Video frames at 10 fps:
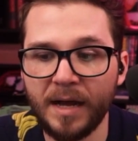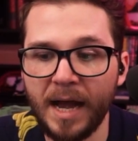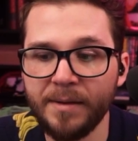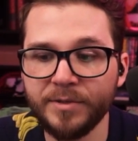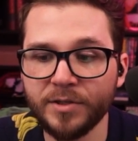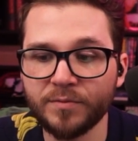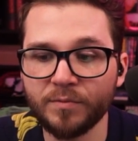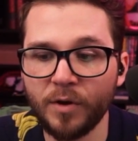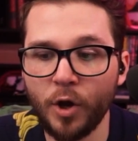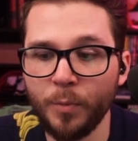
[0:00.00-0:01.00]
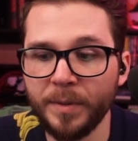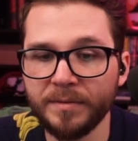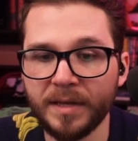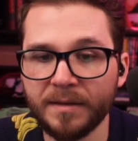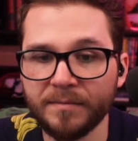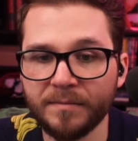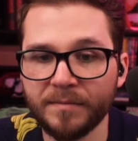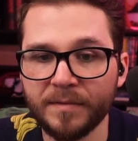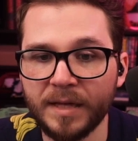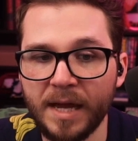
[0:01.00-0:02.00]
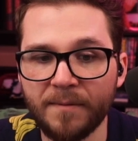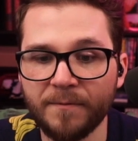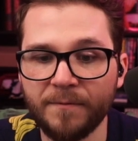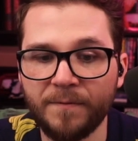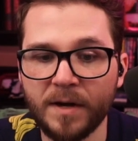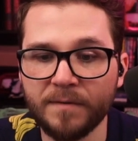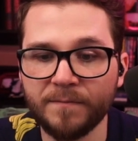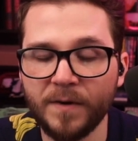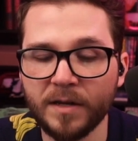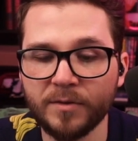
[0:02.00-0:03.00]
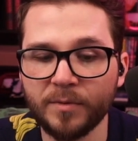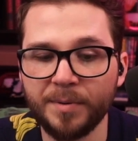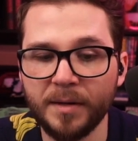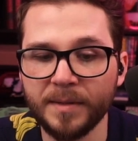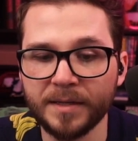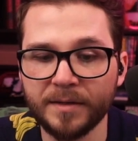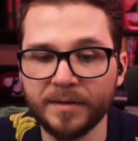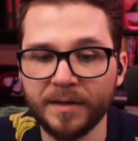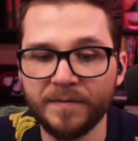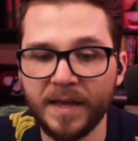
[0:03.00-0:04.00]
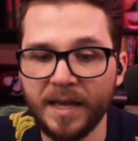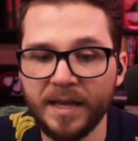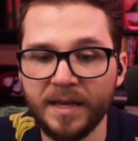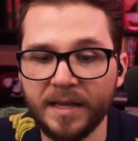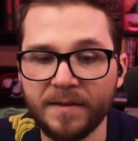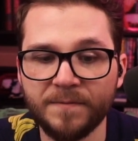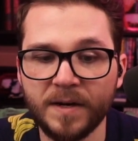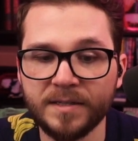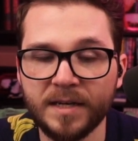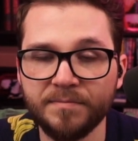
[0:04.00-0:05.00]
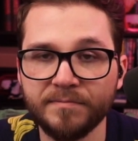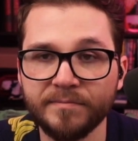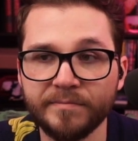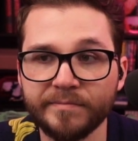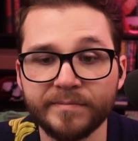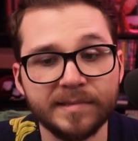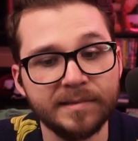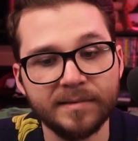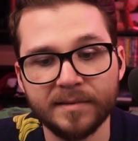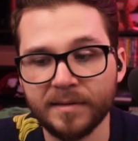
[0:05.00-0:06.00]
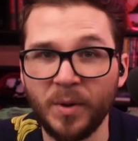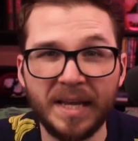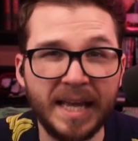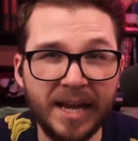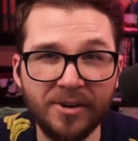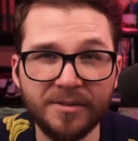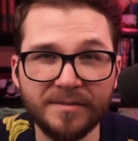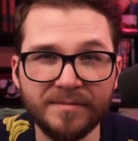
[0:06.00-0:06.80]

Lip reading: I'm just hoping that, yeah, fuck the Republic, dude. If they get fucked up, do I care?